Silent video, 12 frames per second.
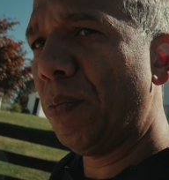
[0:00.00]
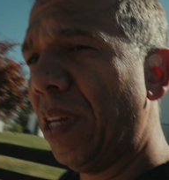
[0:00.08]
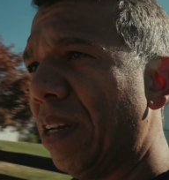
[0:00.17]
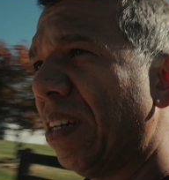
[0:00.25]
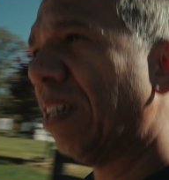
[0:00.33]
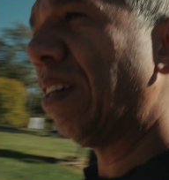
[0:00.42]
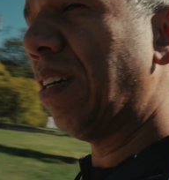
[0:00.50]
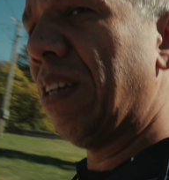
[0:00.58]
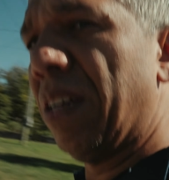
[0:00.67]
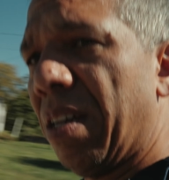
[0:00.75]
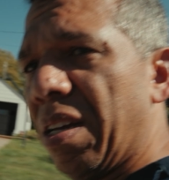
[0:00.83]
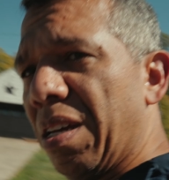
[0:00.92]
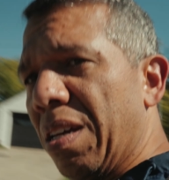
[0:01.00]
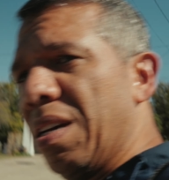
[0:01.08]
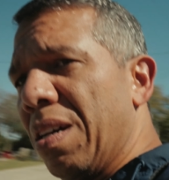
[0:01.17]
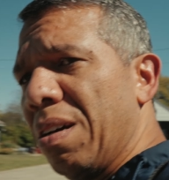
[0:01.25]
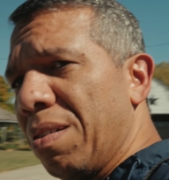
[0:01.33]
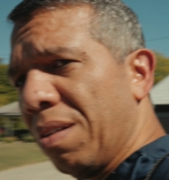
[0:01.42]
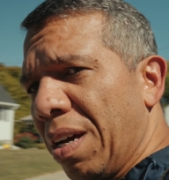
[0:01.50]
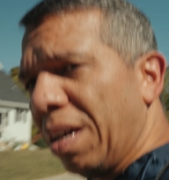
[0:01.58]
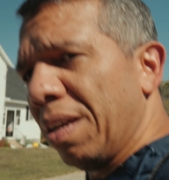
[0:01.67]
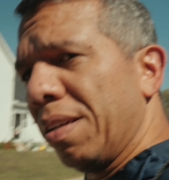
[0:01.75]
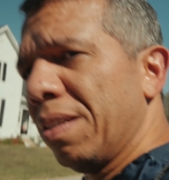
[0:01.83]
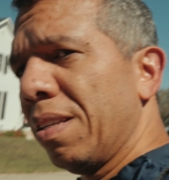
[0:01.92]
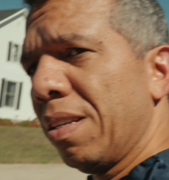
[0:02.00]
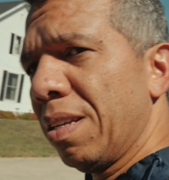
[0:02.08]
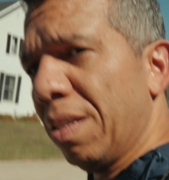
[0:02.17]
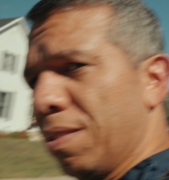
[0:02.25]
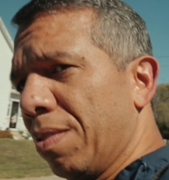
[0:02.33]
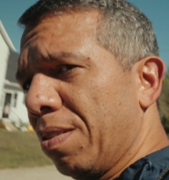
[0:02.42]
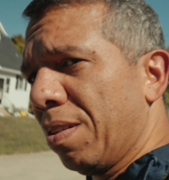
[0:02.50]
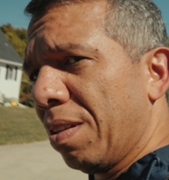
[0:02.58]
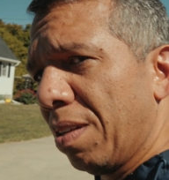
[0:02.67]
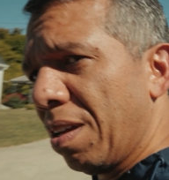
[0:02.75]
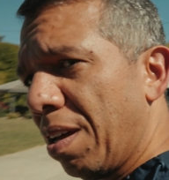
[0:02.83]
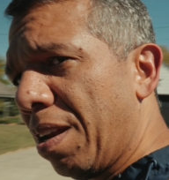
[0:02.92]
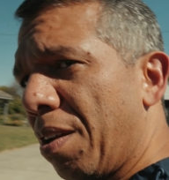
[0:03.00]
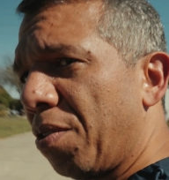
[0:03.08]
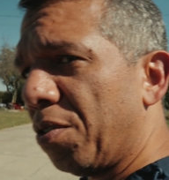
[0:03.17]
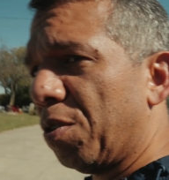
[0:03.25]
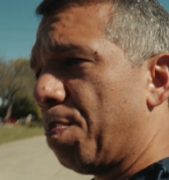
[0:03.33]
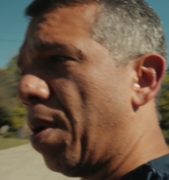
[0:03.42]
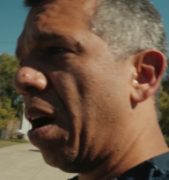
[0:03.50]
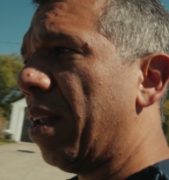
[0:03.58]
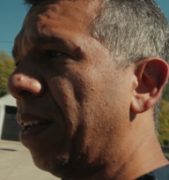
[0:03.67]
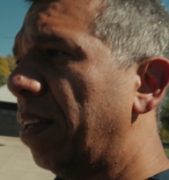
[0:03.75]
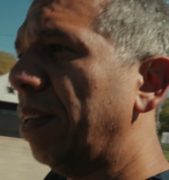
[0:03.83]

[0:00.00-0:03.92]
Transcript: to me. Okay, let's hit another spot.